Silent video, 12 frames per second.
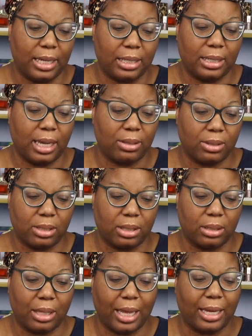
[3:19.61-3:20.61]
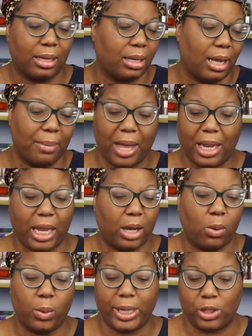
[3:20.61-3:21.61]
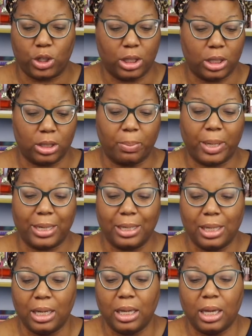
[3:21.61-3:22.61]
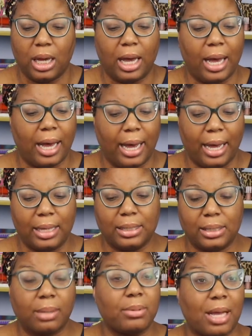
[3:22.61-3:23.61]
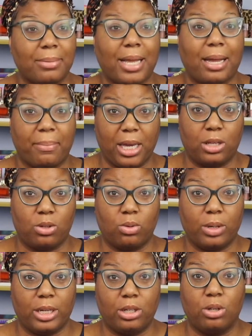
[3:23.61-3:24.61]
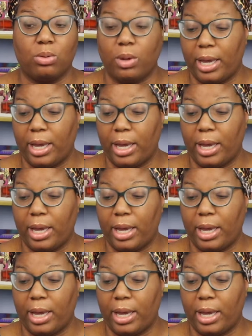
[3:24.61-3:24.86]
It sounds like I'm not like a wig genius, but sometimes I can make it do what it do.